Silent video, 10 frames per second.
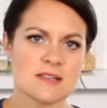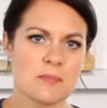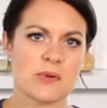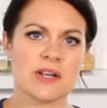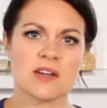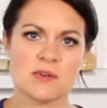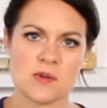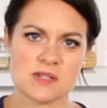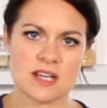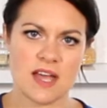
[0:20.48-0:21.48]
to bring it
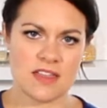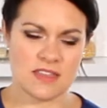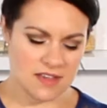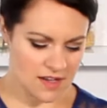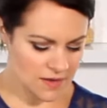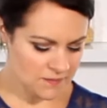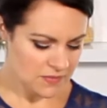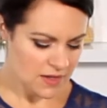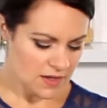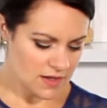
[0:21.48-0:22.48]
all together.
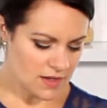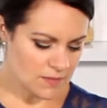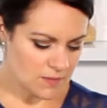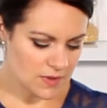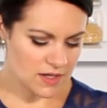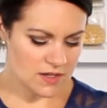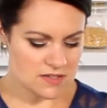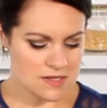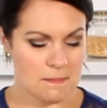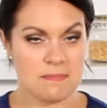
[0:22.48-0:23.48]
We're going to use
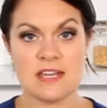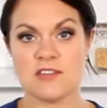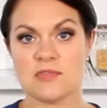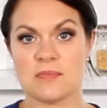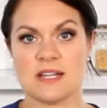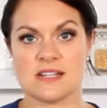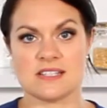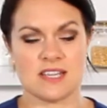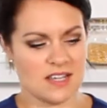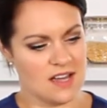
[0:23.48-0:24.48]
some beef mince
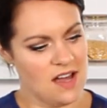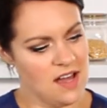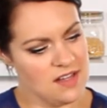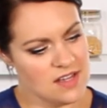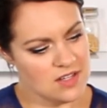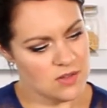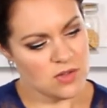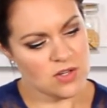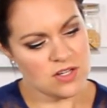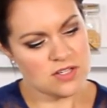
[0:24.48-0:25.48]
here. You
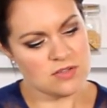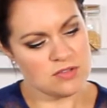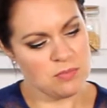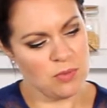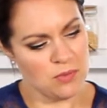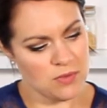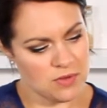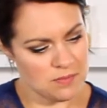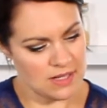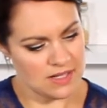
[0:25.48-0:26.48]
could use
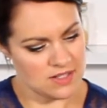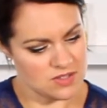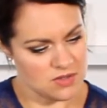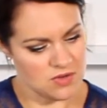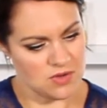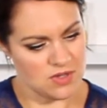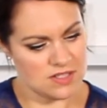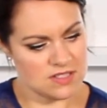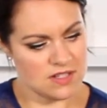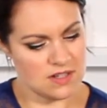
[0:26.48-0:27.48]
pork mince or
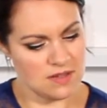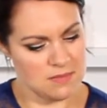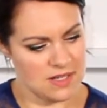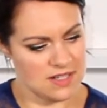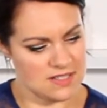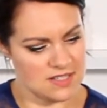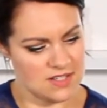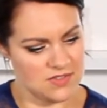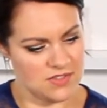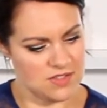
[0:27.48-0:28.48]
turkey mince
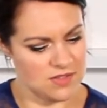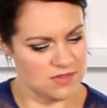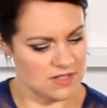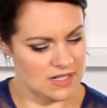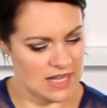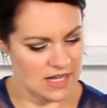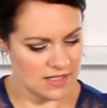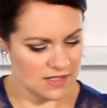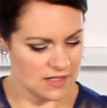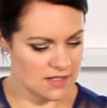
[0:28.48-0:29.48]
if you
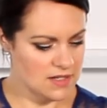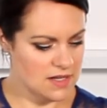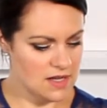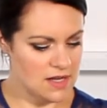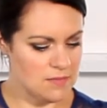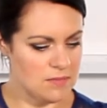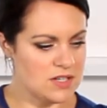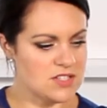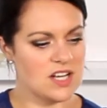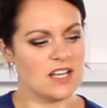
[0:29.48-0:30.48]
like,
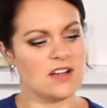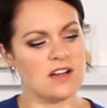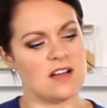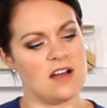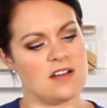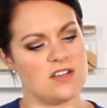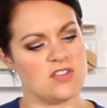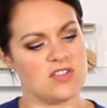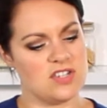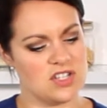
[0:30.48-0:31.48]
but chili con carne
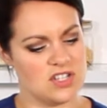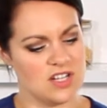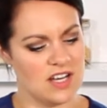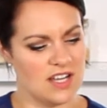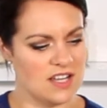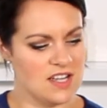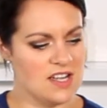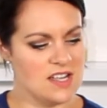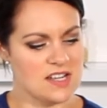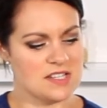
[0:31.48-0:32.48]
traditionally
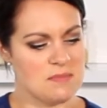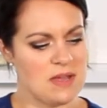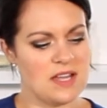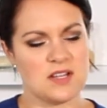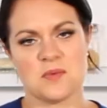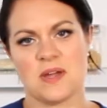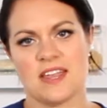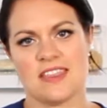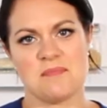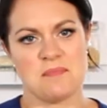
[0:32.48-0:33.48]
is made
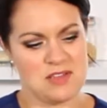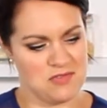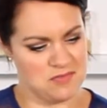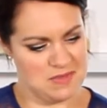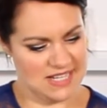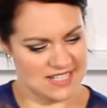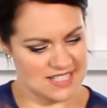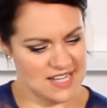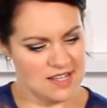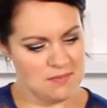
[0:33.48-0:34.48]
with beef mince.
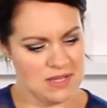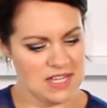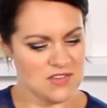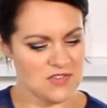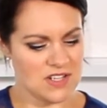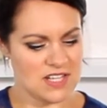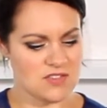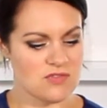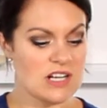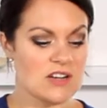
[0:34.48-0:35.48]
Beef is
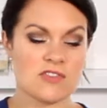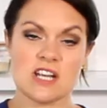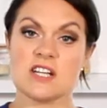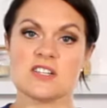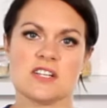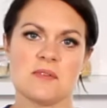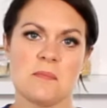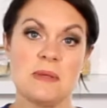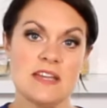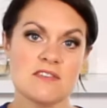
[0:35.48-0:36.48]
really rich in
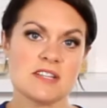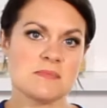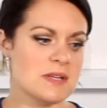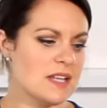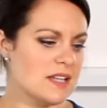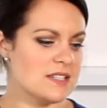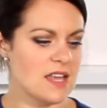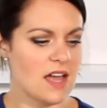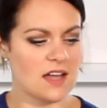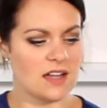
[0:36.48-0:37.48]
B vitamins,
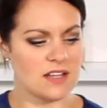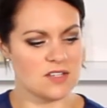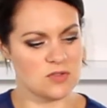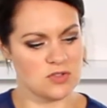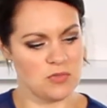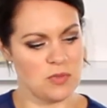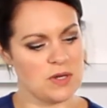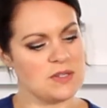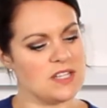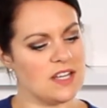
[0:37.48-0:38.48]
high source of
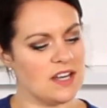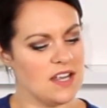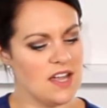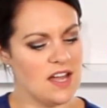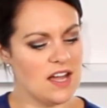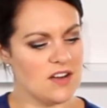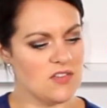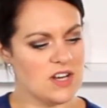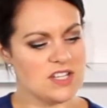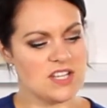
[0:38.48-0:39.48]
protein and
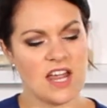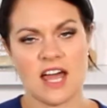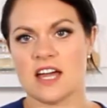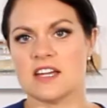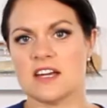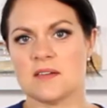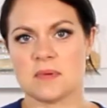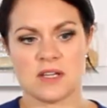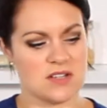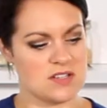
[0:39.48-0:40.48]
rich in iron
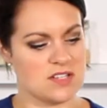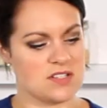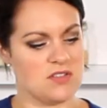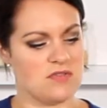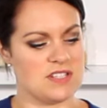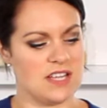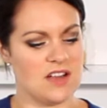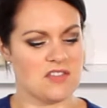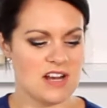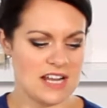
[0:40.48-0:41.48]
because it's obviously
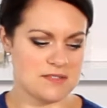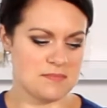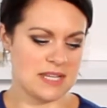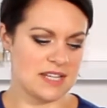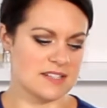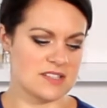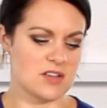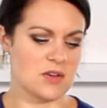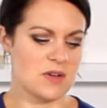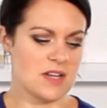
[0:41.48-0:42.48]
a red meat,
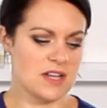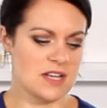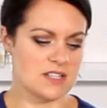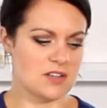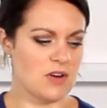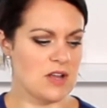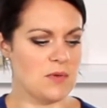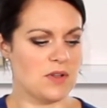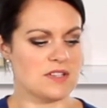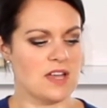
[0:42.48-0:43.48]
so it's a great
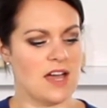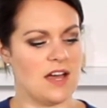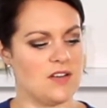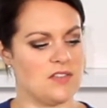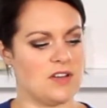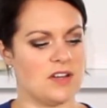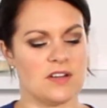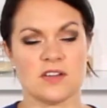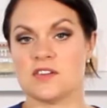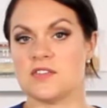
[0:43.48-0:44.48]
one to have a
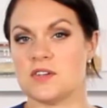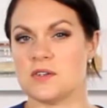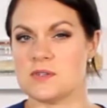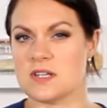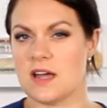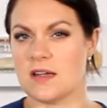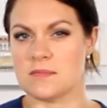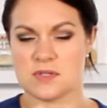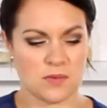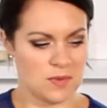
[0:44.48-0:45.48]
good few
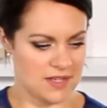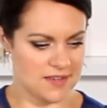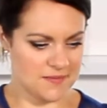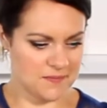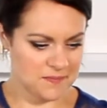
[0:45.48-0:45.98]
times a week.